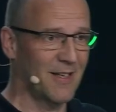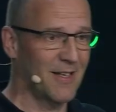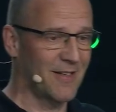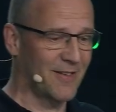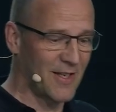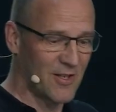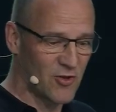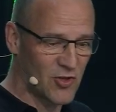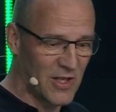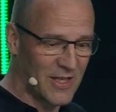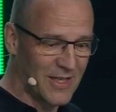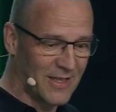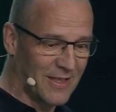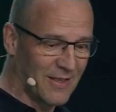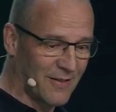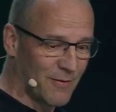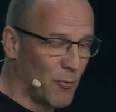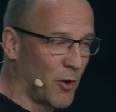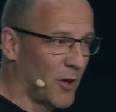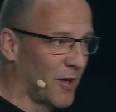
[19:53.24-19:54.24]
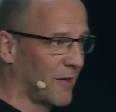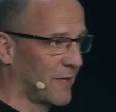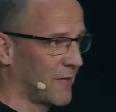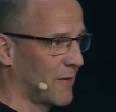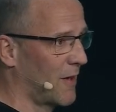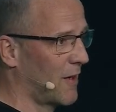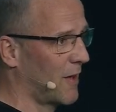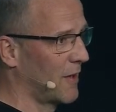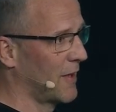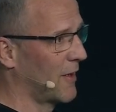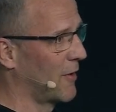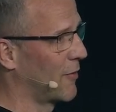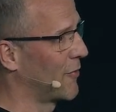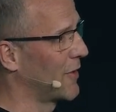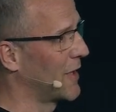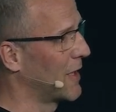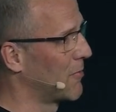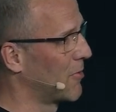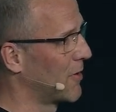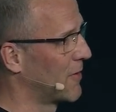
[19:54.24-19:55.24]
essentially, these models are now
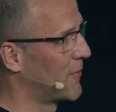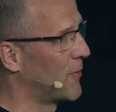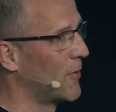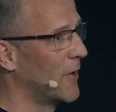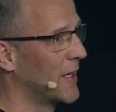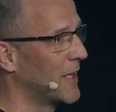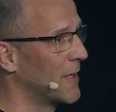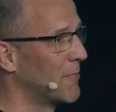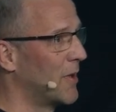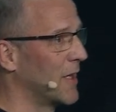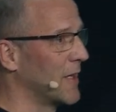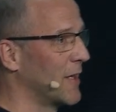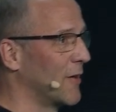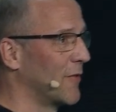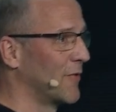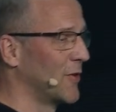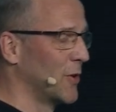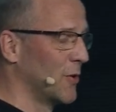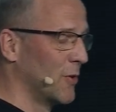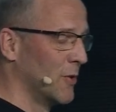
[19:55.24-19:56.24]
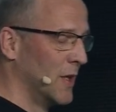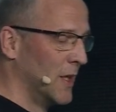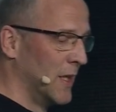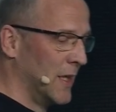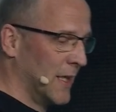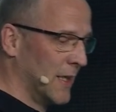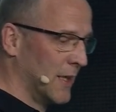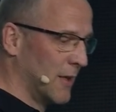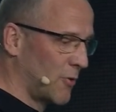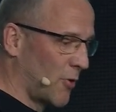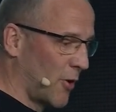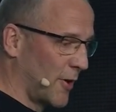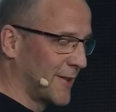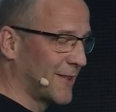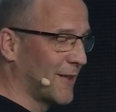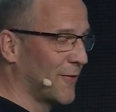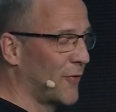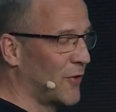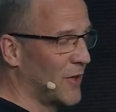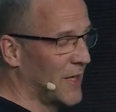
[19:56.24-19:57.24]
available for anybody of you,
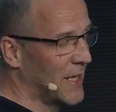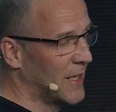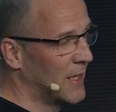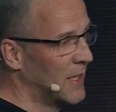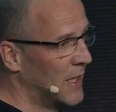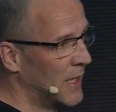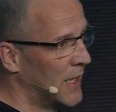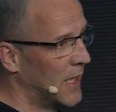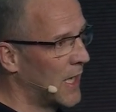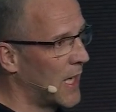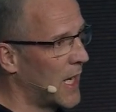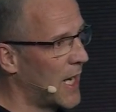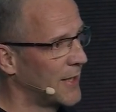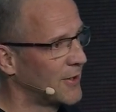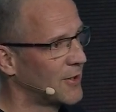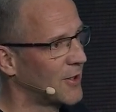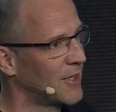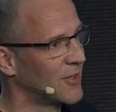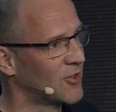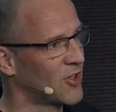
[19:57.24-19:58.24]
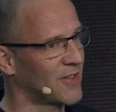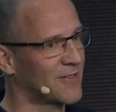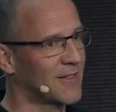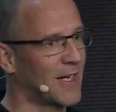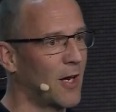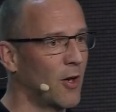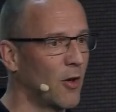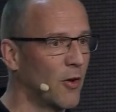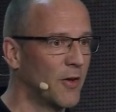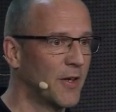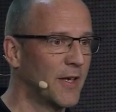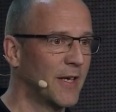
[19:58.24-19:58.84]
royalty-free, and you can just download